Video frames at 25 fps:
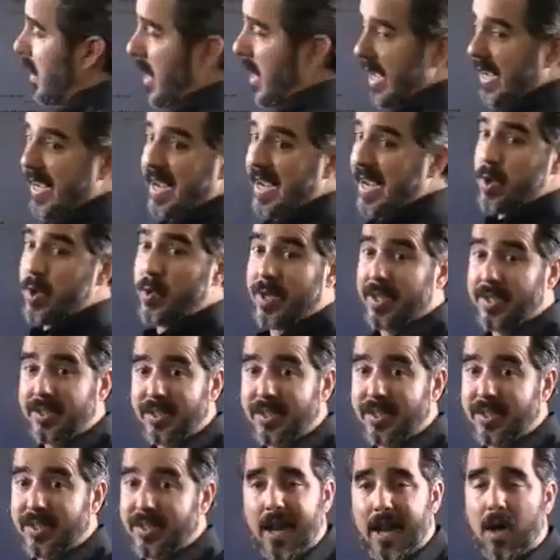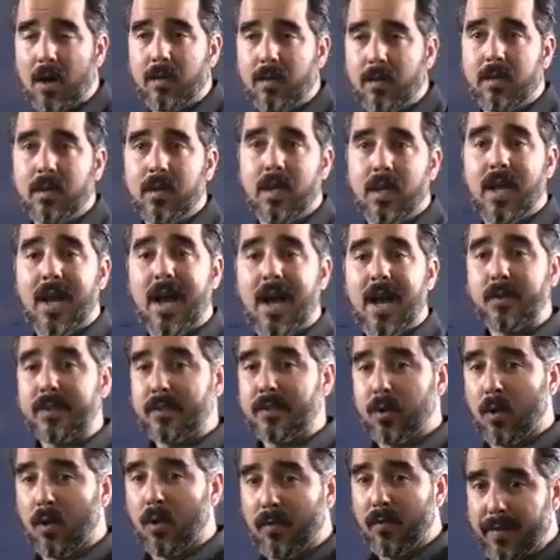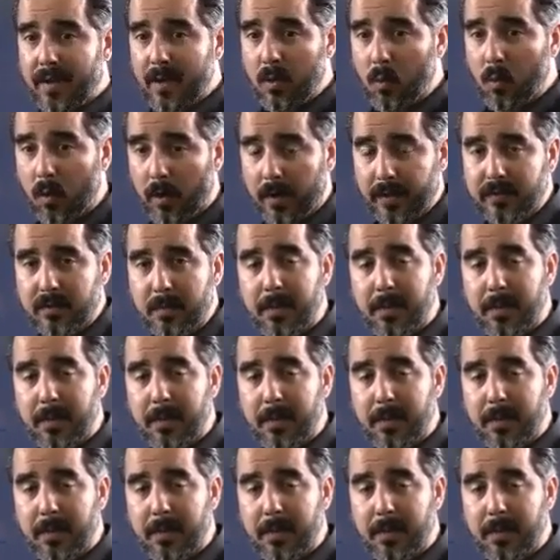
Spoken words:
again, you can check it out, how this whole thing works.